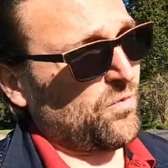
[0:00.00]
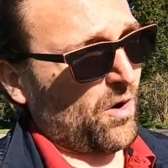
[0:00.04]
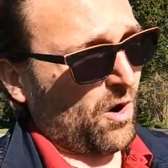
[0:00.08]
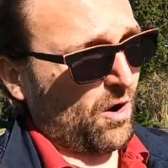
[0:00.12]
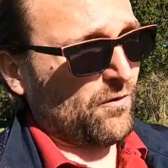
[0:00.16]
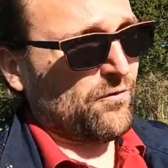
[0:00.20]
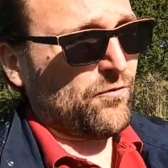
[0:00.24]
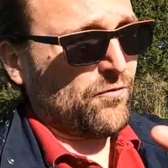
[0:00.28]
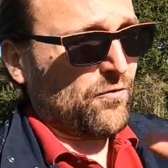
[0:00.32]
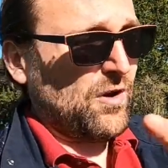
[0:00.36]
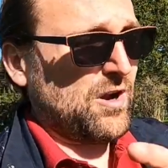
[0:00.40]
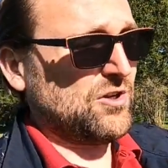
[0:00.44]

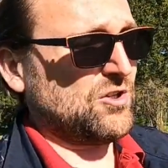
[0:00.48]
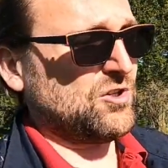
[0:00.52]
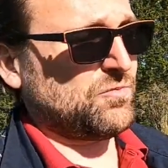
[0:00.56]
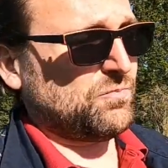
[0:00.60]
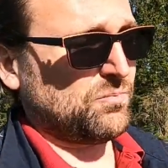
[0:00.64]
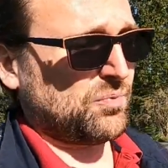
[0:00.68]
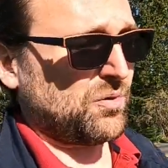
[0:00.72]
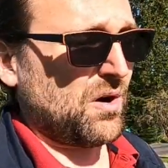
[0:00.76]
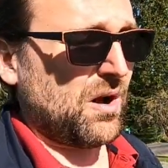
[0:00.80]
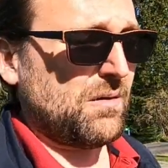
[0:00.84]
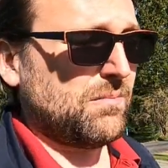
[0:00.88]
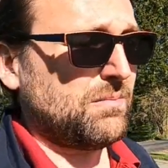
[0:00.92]
of
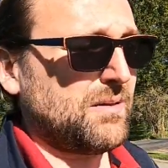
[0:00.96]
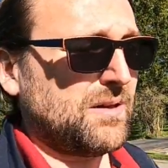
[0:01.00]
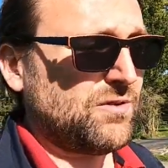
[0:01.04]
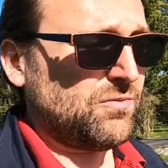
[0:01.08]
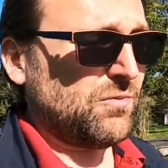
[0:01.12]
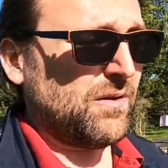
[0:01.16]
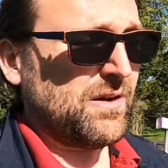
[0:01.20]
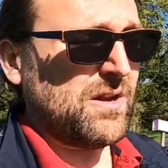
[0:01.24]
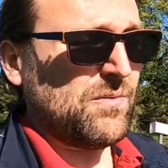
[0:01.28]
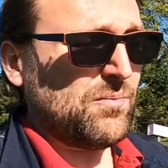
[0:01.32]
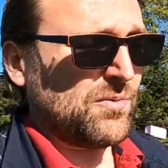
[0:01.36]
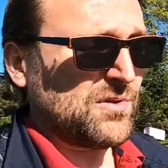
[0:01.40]
which probably
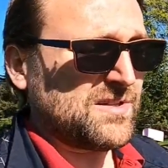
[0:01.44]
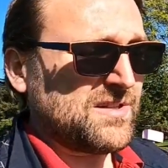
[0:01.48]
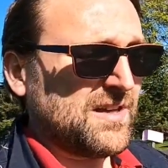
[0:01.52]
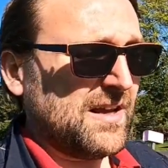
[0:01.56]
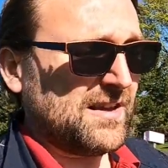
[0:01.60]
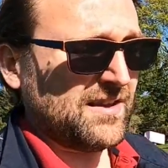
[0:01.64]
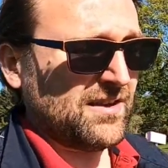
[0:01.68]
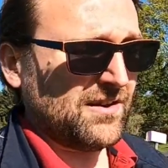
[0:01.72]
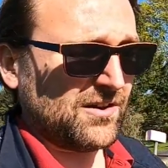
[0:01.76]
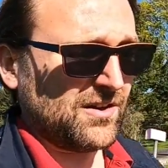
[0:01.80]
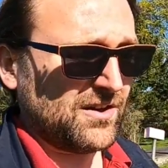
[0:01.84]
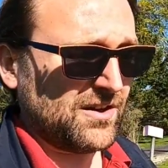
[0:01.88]

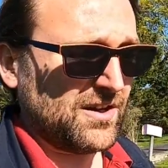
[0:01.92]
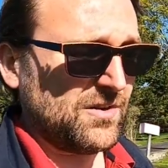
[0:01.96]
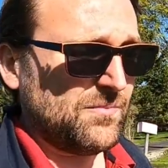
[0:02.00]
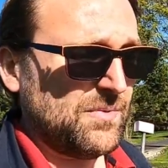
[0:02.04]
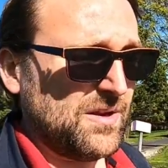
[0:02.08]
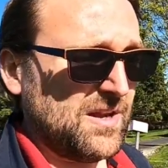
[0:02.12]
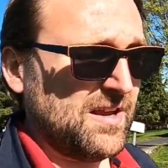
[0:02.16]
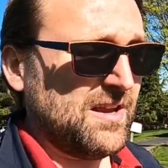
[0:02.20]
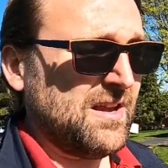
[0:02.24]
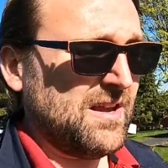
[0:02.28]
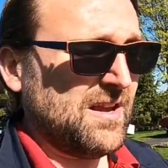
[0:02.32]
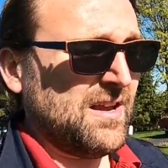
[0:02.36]
20% are going to
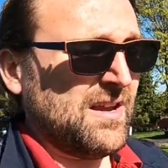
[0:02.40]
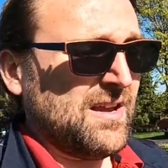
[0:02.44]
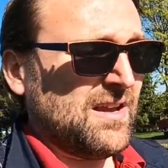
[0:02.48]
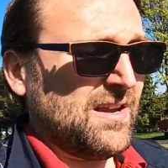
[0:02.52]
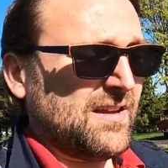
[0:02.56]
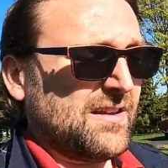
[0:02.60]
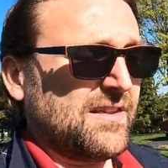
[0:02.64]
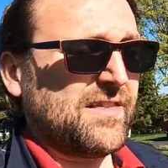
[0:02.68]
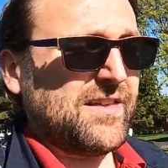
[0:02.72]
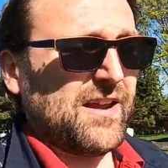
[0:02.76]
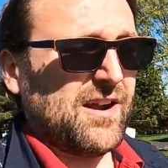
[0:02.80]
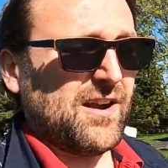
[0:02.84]
be
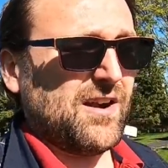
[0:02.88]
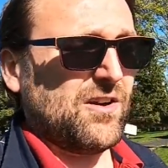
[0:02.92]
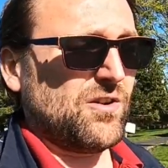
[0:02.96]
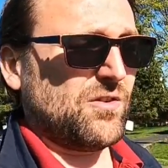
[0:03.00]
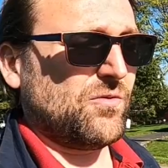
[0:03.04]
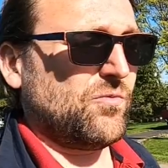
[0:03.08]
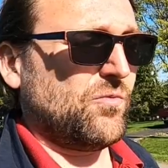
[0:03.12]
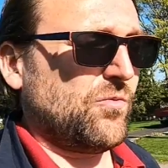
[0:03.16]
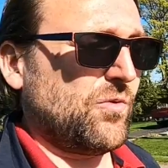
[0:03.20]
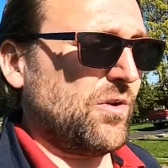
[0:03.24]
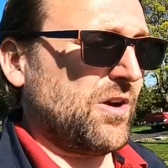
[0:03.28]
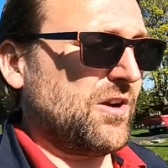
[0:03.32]

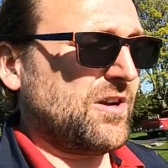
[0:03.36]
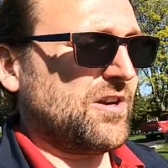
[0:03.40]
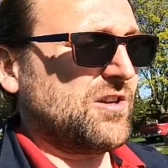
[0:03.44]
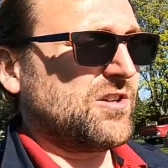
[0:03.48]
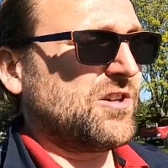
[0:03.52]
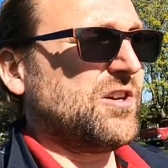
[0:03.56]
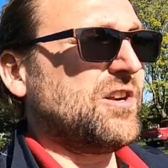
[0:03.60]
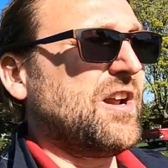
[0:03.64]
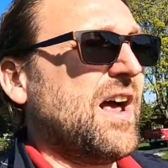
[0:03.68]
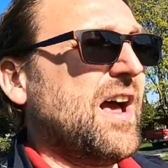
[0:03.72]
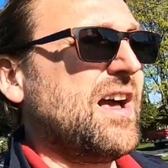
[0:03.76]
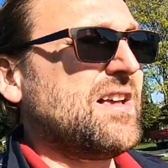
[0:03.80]
there, where
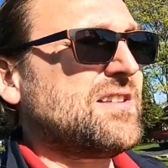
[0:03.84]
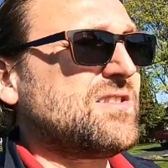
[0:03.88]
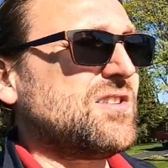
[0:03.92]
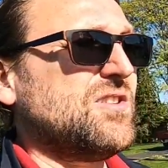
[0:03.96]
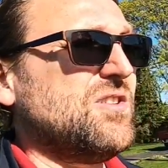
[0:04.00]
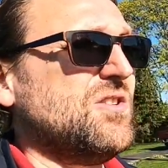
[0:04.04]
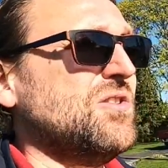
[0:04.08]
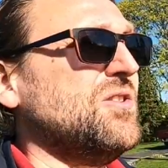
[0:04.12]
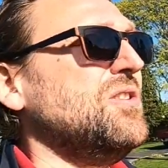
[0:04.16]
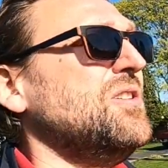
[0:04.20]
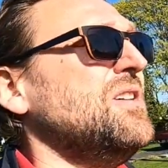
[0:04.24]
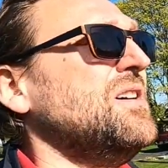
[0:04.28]
they're going to
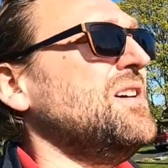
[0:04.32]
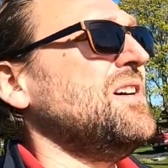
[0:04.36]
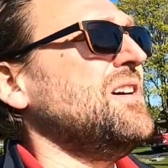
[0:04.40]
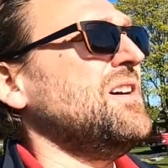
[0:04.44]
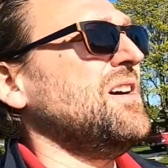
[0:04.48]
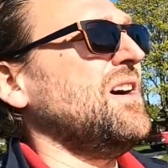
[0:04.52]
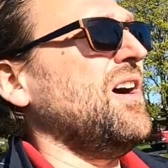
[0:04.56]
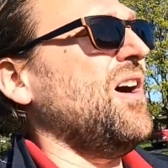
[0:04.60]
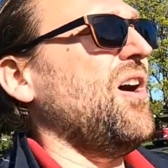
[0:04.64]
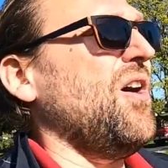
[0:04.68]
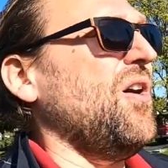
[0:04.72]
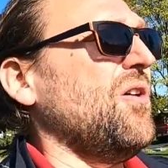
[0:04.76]
ask you,
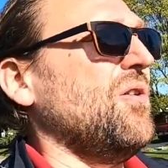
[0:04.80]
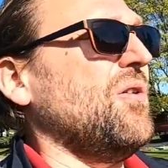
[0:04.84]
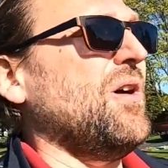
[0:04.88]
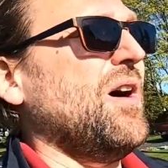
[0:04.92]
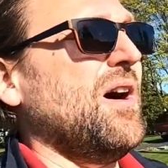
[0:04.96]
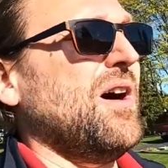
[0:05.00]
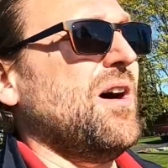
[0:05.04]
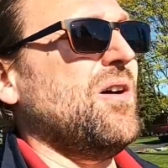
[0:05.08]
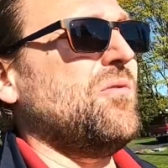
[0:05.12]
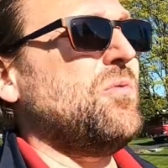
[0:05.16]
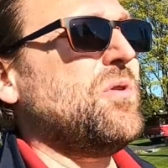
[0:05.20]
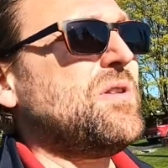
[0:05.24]

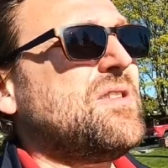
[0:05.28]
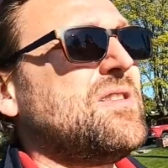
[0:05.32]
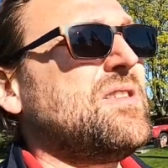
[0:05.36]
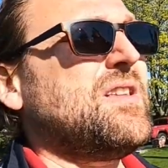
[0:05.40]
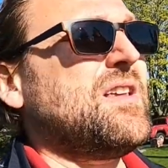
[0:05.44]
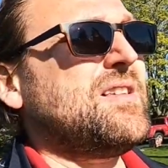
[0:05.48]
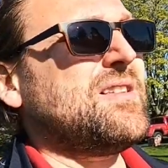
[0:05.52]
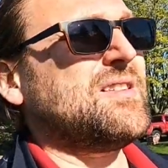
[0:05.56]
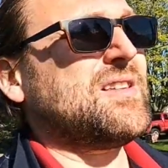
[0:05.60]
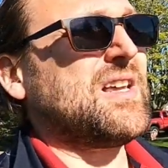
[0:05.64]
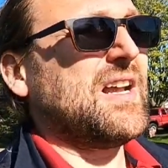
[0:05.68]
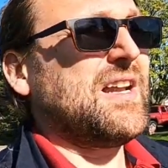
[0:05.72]
what's
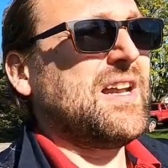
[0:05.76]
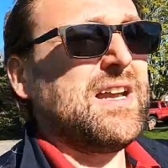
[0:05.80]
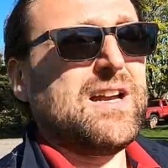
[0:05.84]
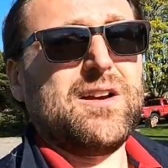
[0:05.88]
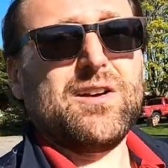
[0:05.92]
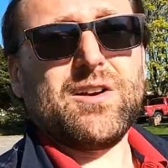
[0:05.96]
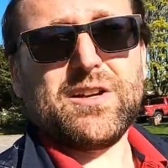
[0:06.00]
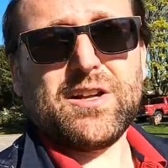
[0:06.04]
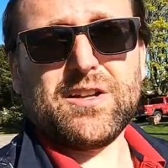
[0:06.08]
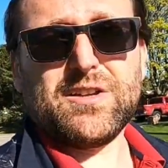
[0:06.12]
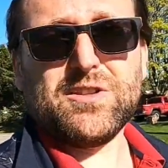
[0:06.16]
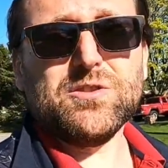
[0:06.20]
this
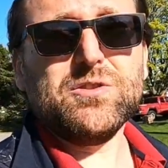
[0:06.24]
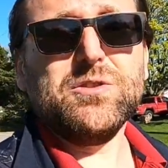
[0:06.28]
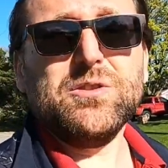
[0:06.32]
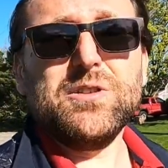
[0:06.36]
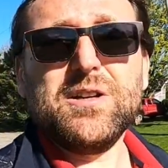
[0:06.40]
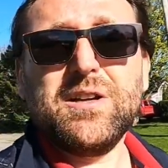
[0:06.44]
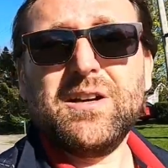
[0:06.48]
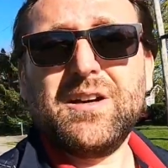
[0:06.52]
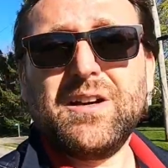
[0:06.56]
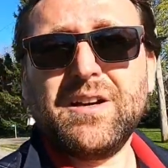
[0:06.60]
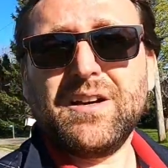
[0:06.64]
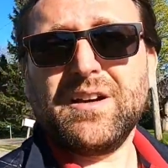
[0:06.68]
setting going to
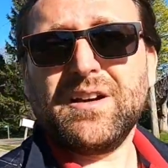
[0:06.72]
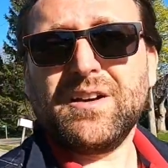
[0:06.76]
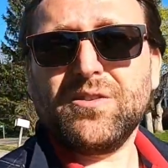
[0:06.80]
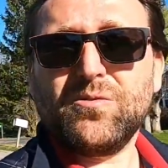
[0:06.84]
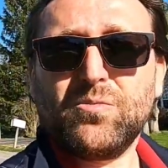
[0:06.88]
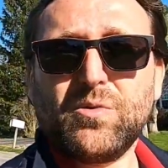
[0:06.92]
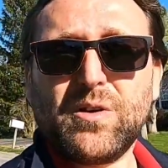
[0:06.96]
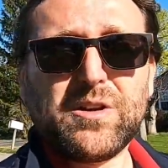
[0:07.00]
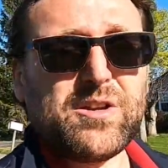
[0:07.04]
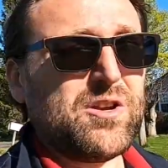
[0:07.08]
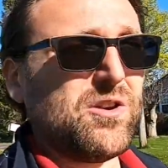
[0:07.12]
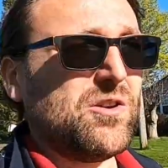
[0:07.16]
do
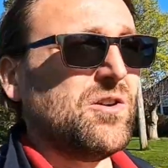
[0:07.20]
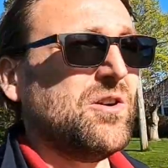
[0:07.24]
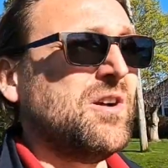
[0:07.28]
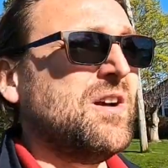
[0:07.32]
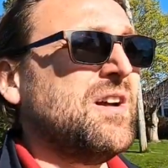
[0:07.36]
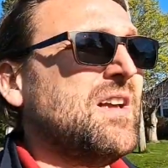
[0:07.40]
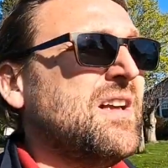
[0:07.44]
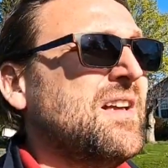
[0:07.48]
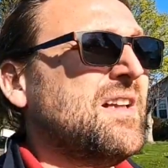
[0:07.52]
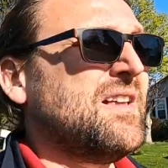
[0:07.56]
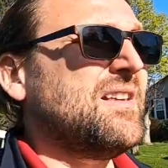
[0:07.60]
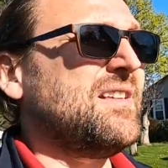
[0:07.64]
when you
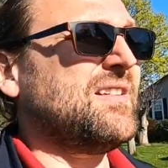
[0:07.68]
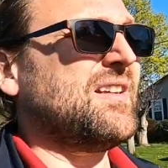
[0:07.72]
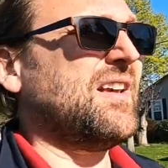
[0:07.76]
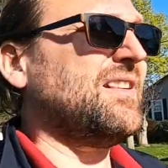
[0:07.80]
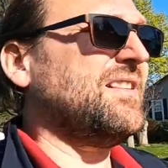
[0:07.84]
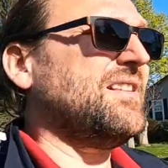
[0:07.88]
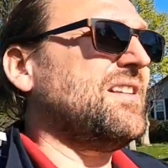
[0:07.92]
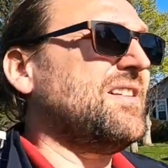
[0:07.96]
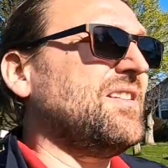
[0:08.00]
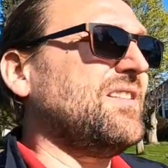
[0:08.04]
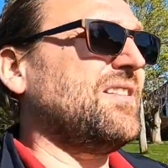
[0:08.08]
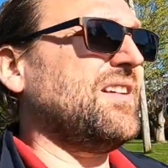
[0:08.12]

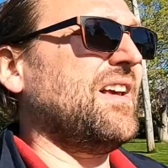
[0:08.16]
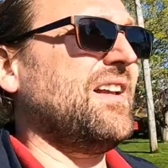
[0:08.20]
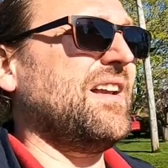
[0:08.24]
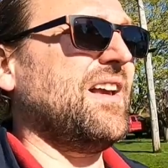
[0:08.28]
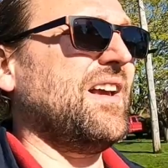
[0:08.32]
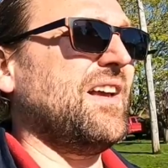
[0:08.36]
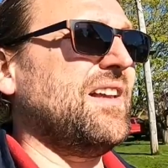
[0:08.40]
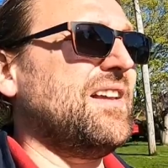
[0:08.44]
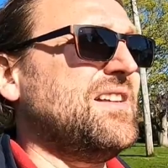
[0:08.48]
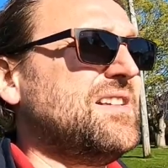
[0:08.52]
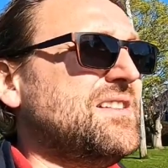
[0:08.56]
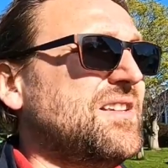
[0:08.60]
set this
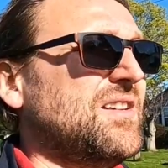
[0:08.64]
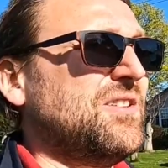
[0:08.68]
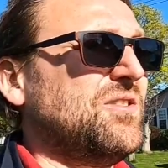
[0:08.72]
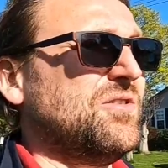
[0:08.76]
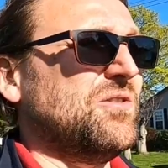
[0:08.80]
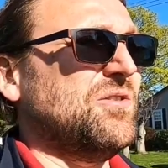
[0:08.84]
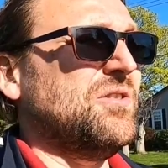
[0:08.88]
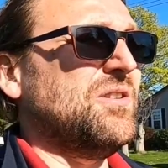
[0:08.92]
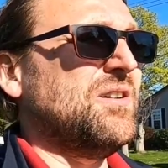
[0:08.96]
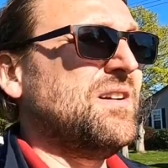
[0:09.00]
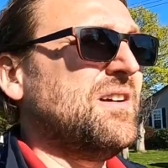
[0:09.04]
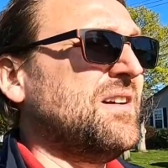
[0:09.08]
setting in
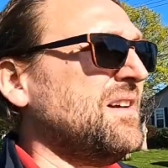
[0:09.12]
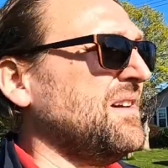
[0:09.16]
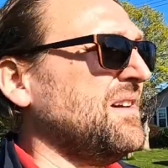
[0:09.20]
EC2?